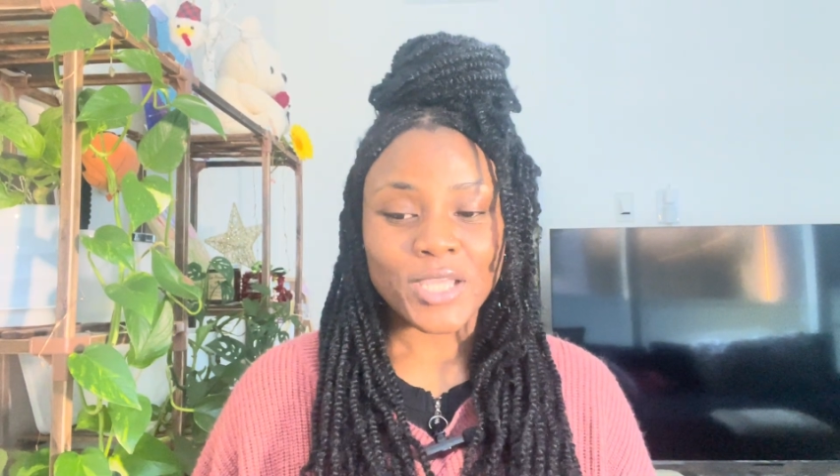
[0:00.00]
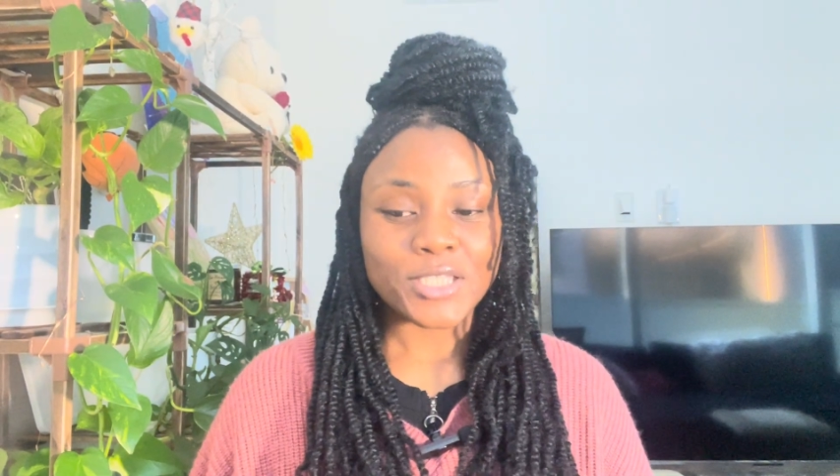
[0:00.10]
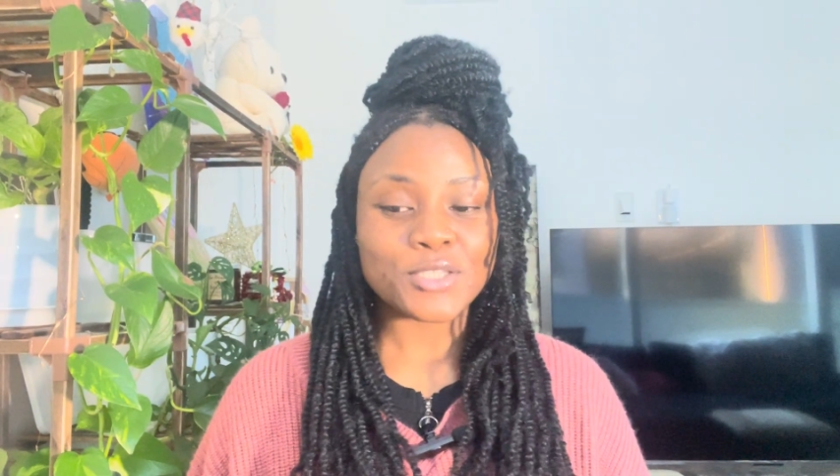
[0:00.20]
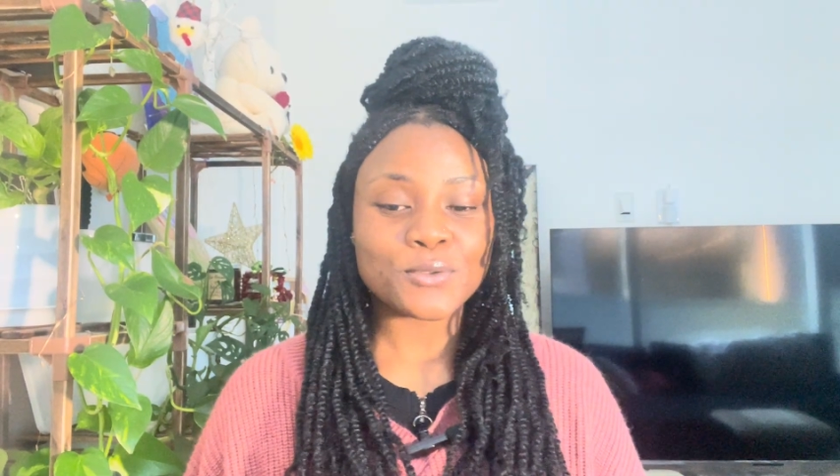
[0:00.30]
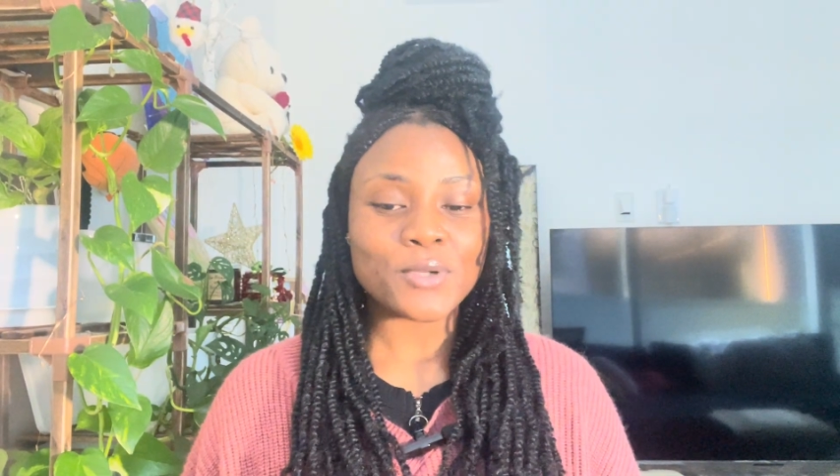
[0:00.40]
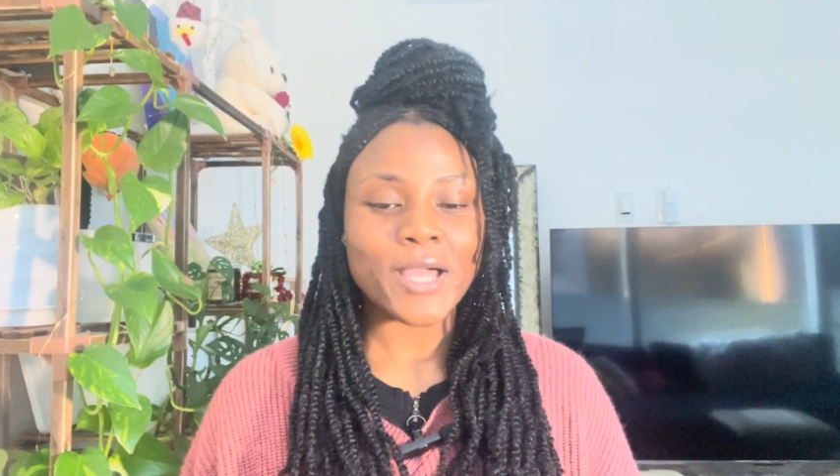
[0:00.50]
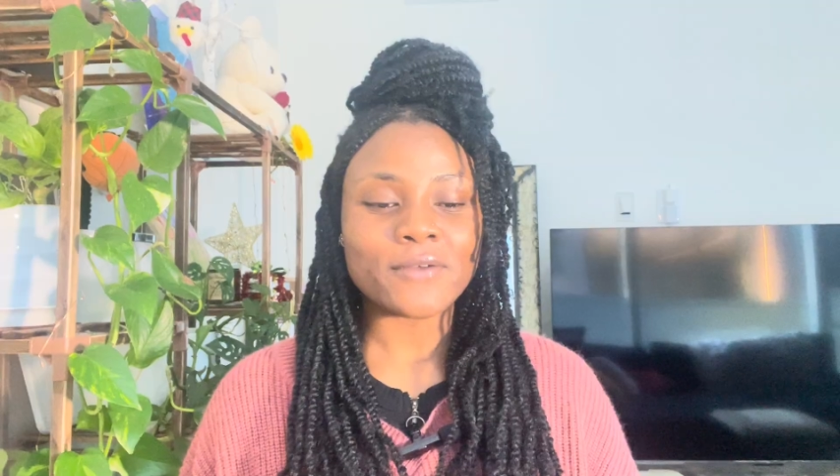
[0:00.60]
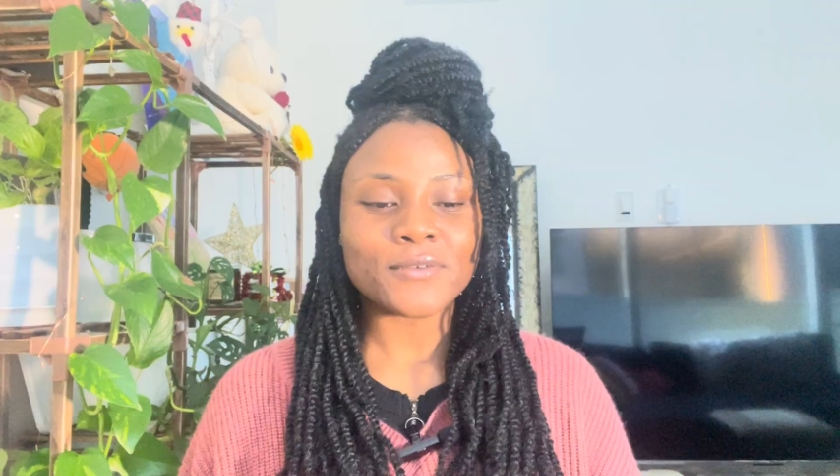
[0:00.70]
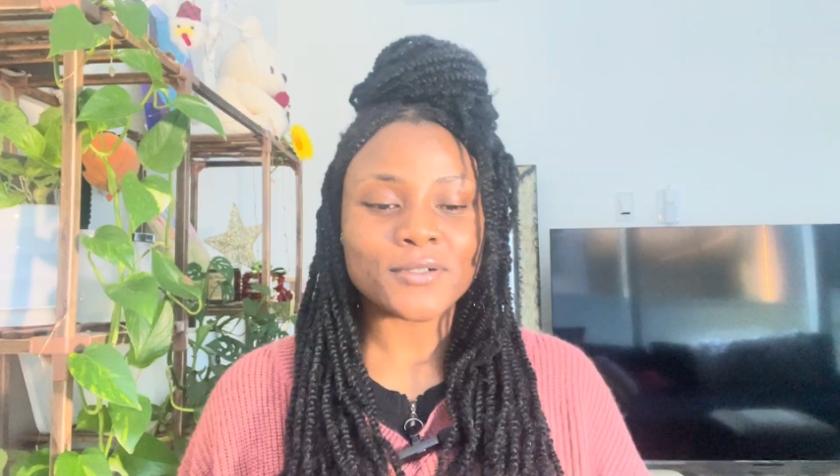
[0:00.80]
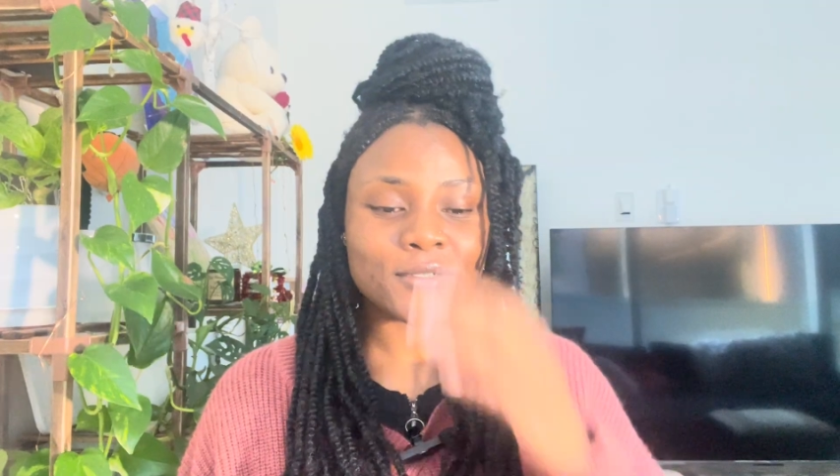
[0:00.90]
You
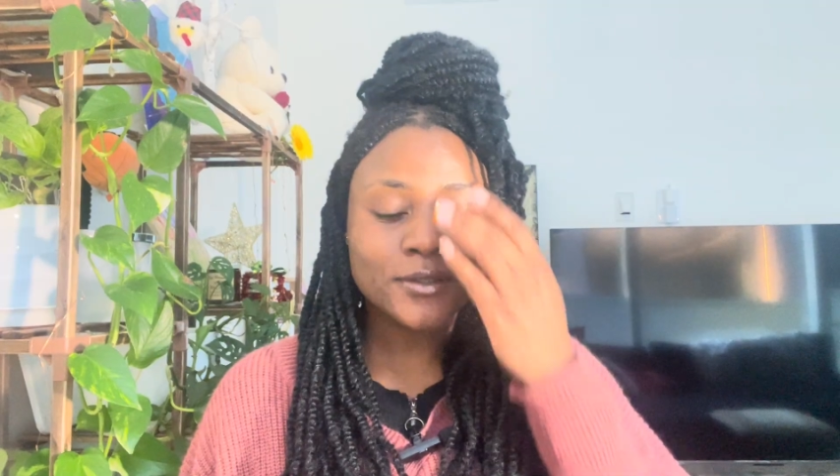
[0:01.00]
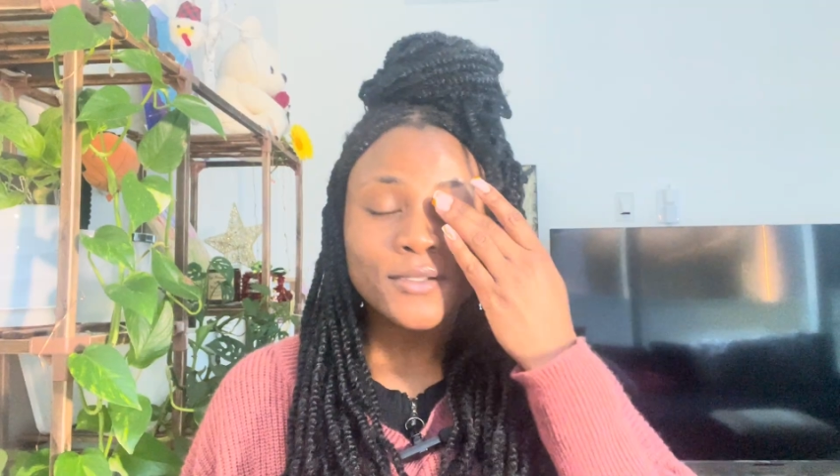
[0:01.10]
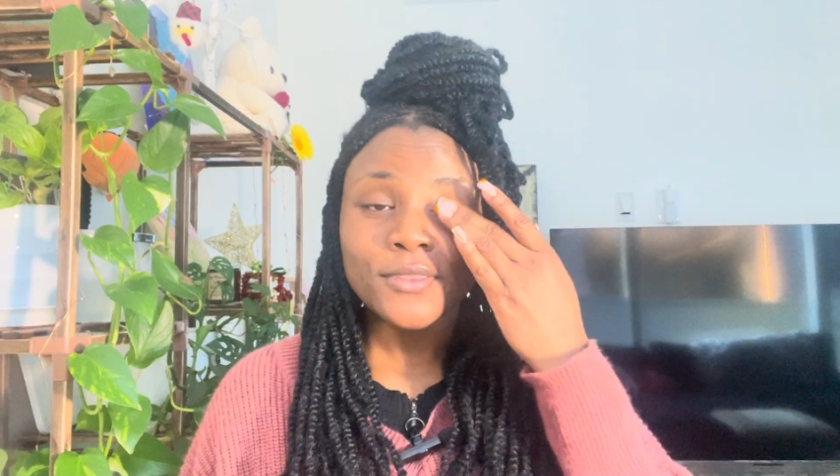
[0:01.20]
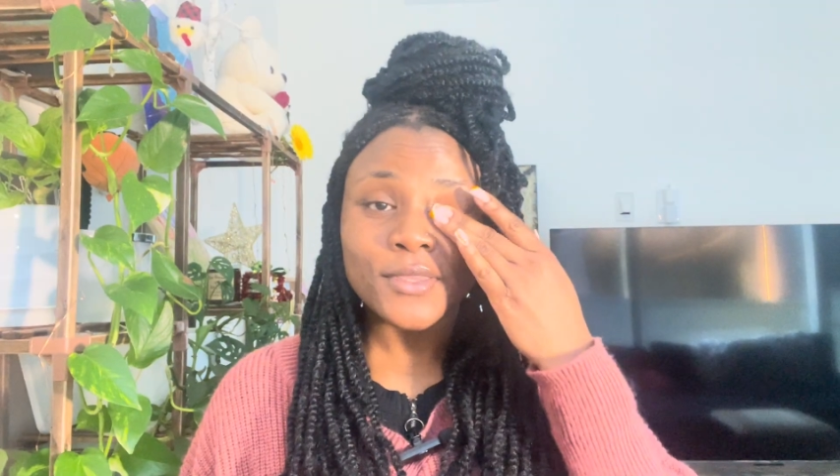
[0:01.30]
ever